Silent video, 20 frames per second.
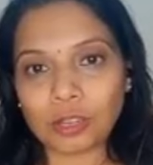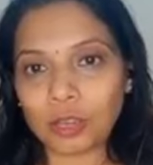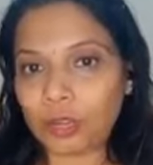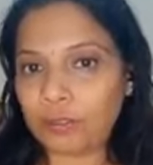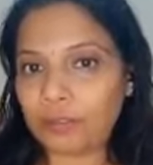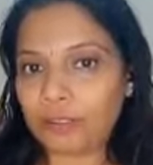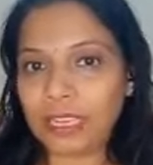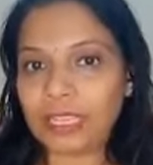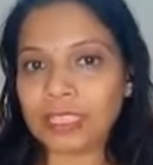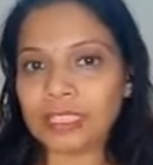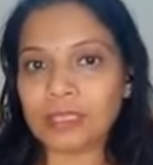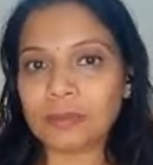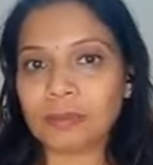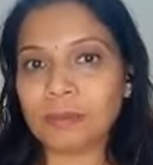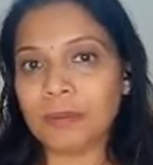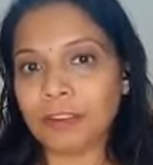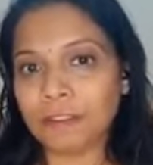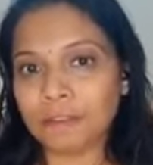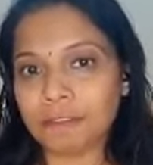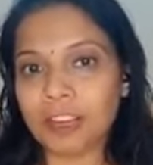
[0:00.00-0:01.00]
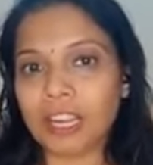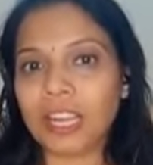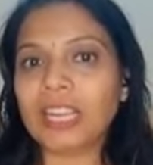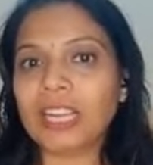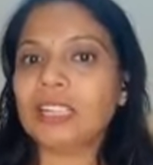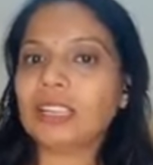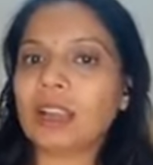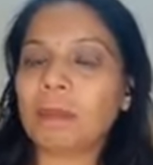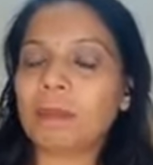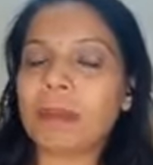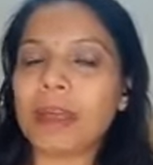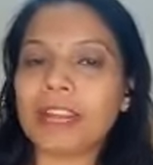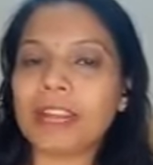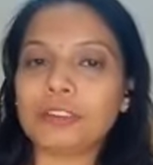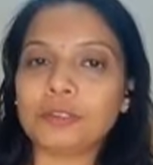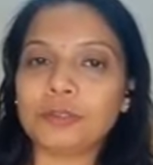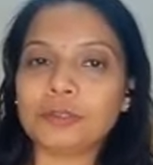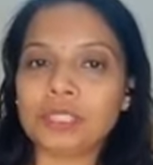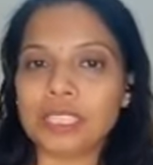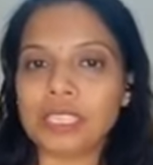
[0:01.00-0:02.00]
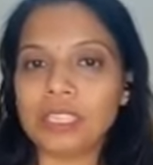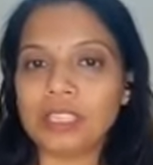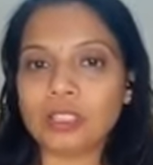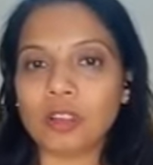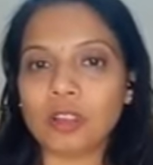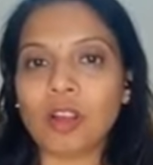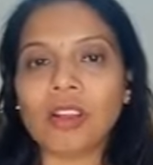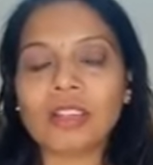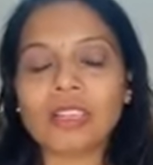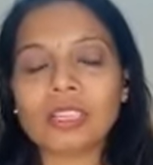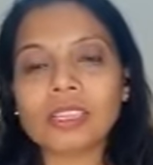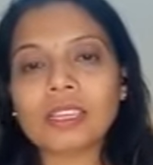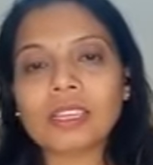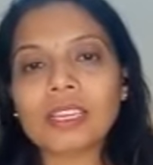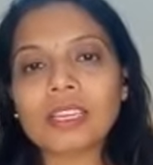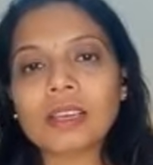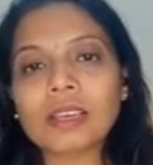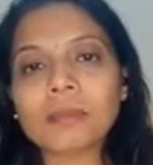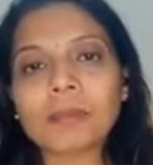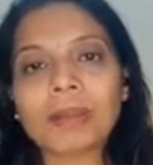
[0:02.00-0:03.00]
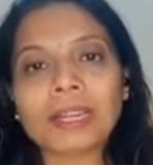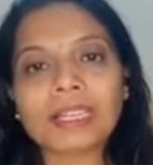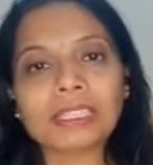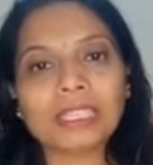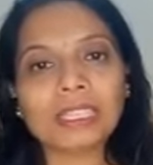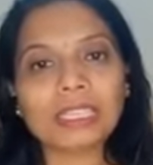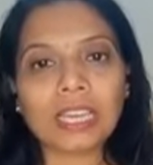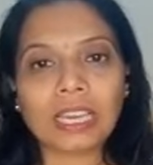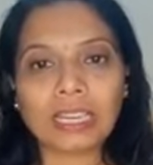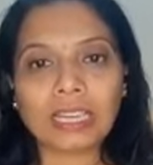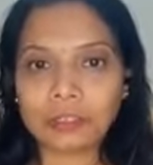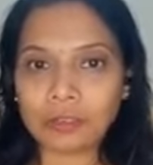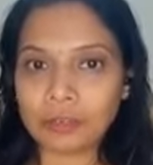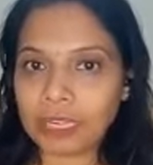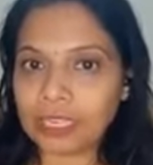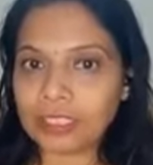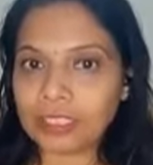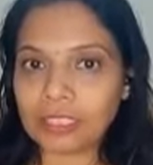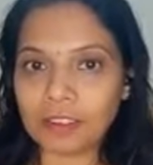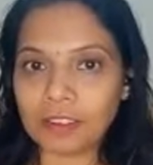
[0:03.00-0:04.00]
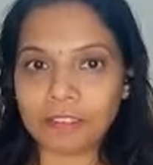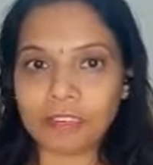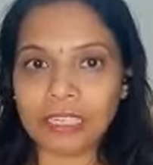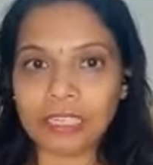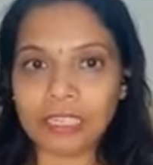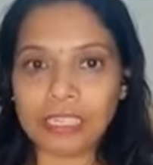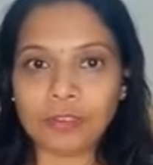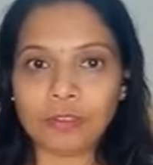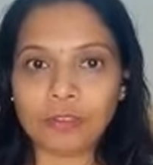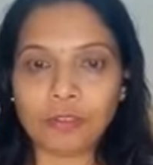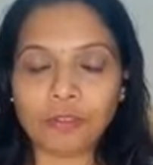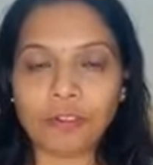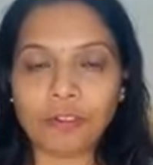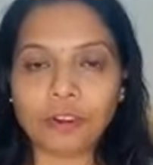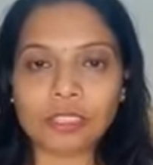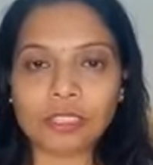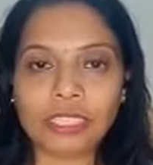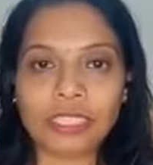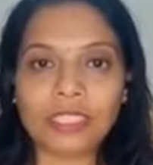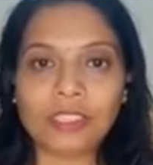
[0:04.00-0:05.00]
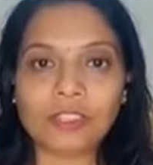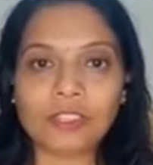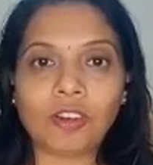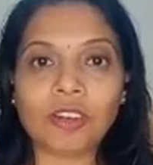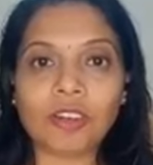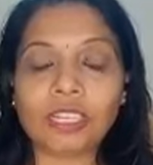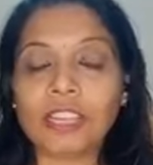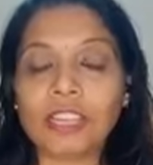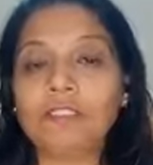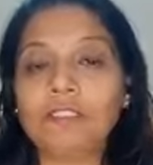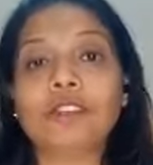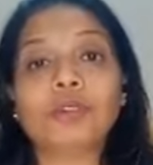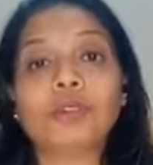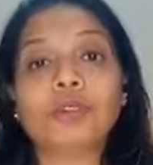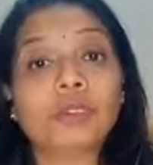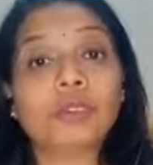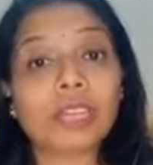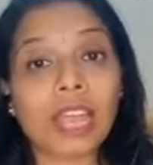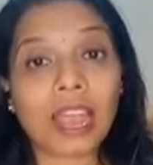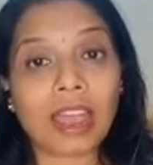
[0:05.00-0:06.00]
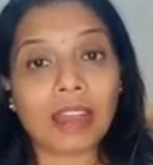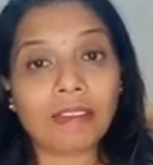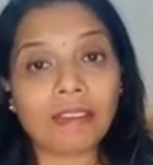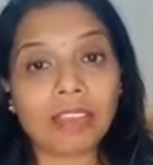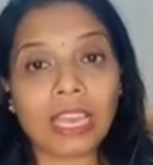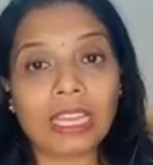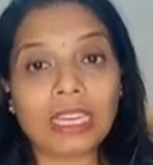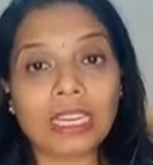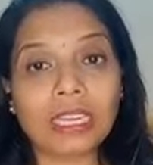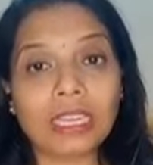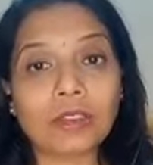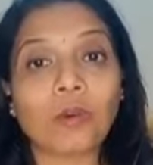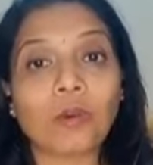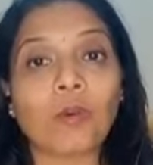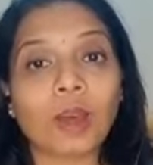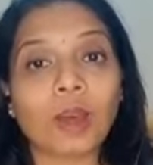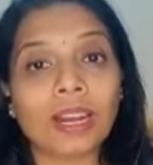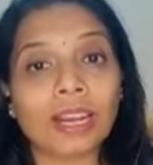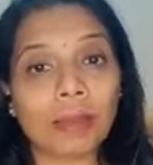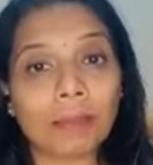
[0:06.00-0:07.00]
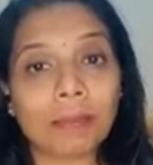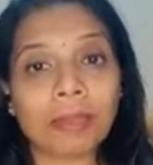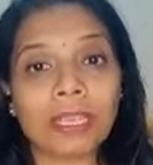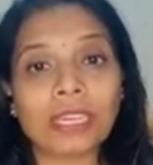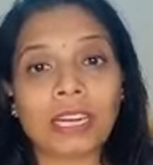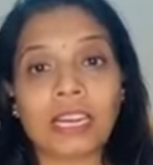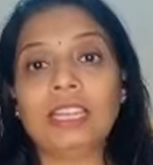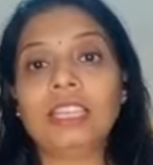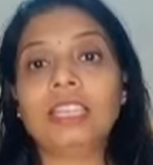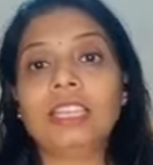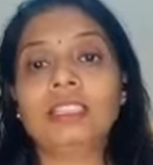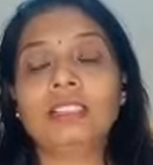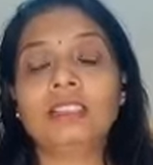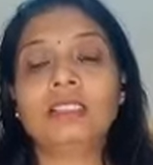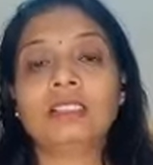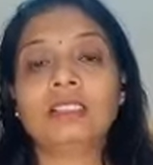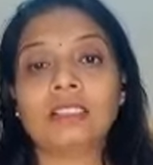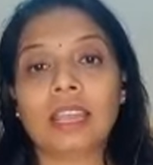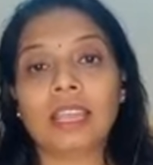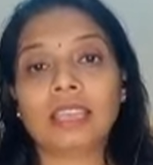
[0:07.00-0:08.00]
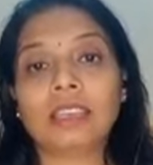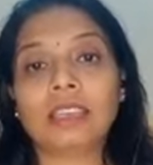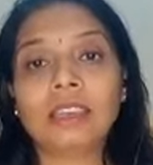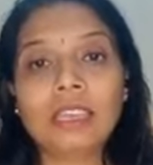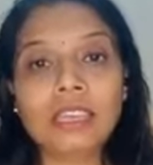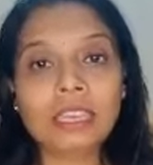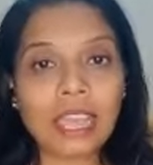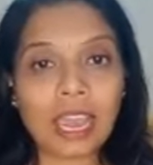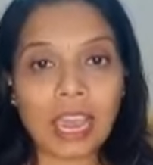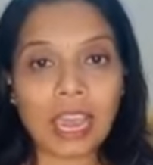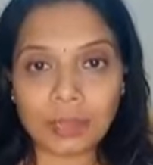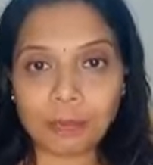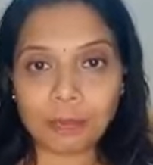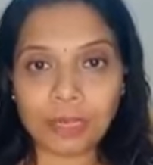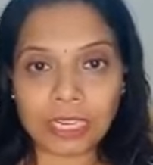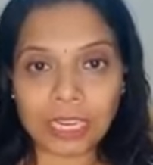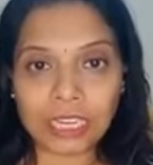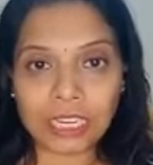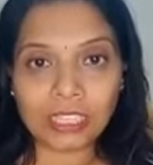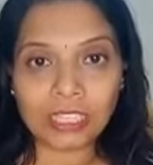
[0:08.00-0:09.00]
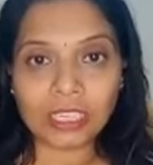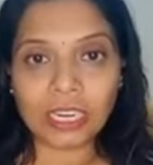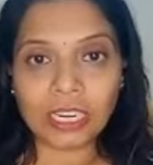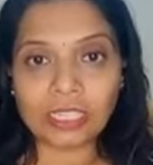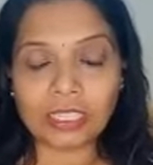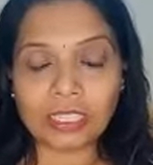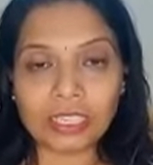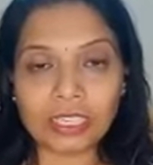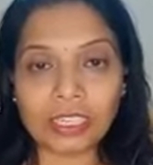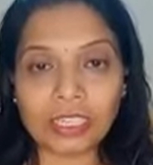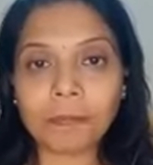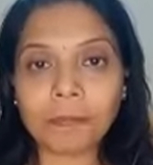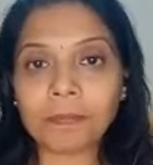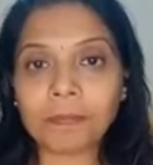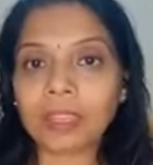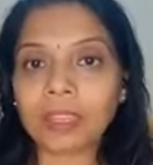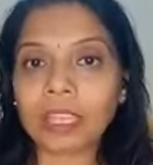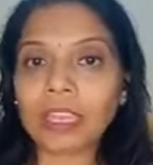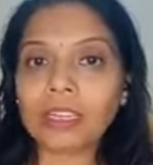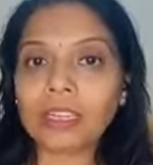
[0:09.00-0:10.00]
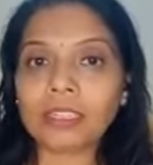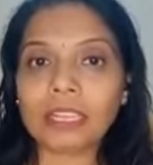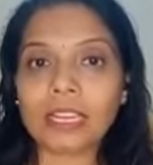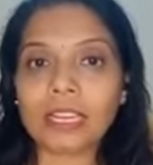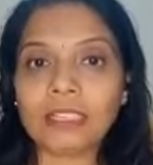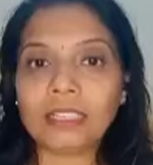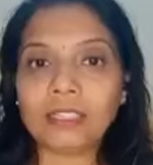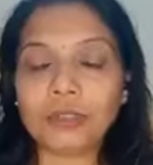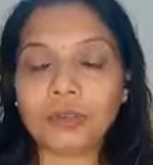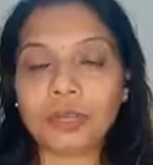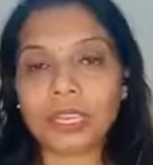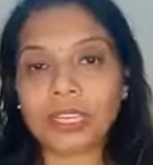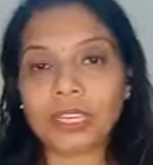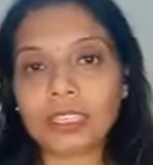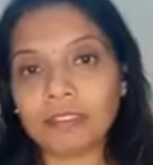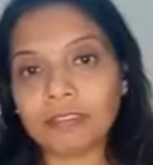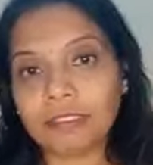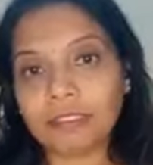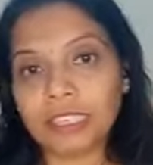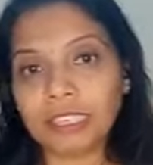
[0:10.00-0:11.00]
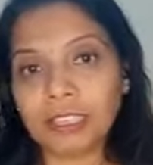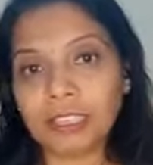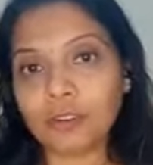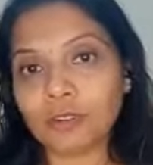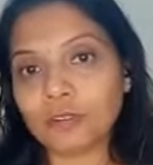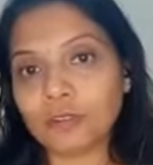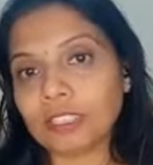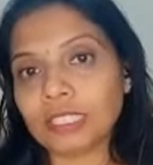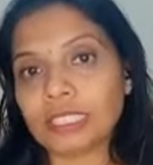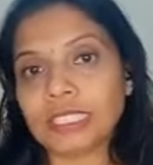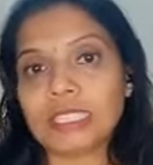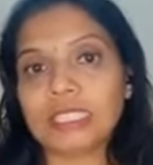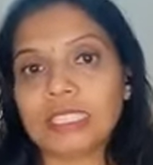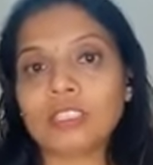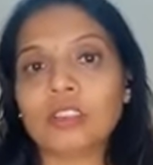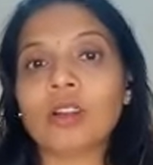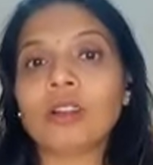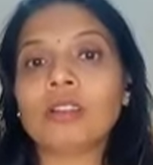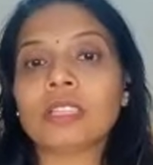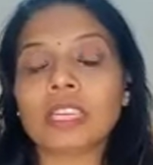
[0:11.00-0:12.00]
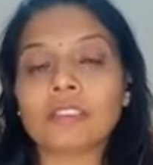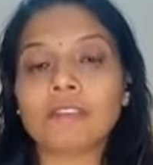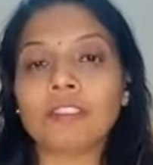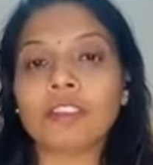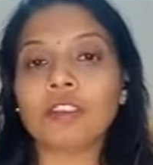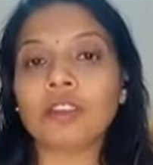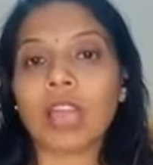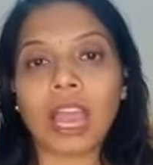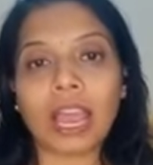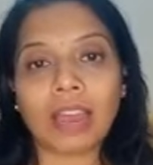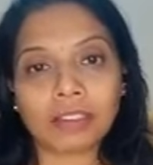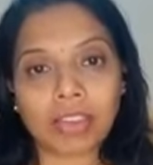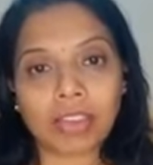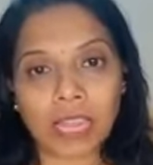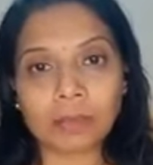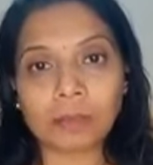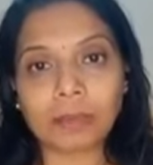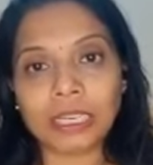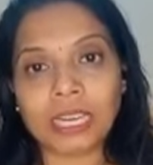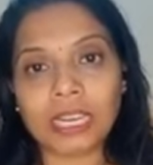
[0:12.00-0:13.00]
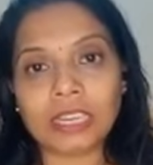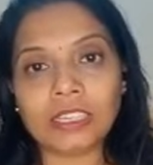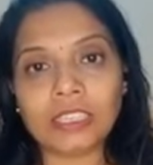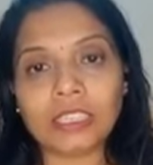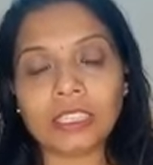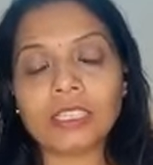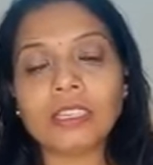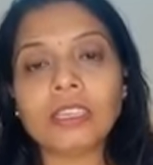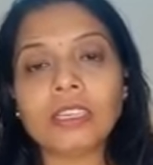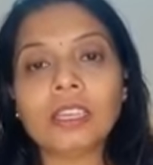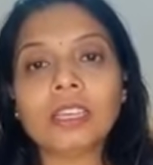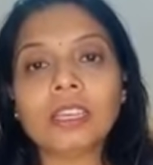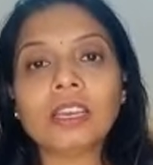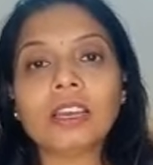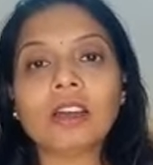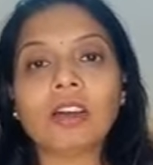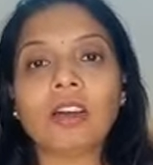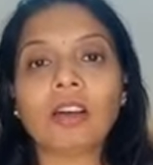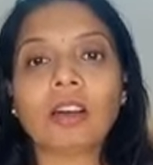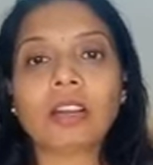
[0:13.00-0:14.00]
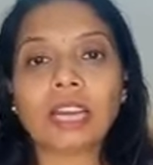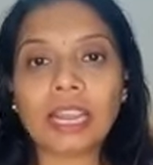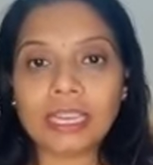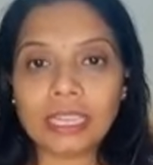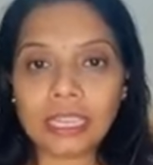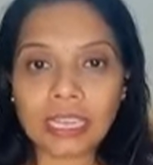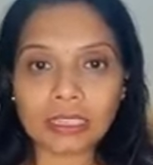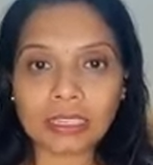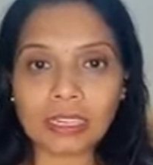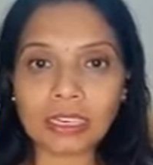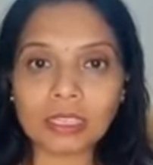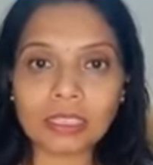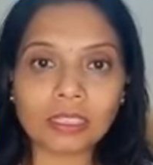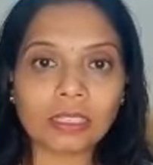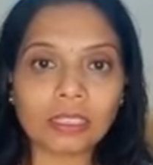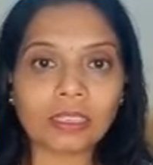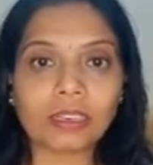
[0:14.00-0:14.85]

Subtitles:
always preferred compared to sea salt. But yeah, you can definitely go for sea salt if you don't have any overlapping conditions like hypertension, etc. Then you can definitely go for sea salt. If you have hypertension or any other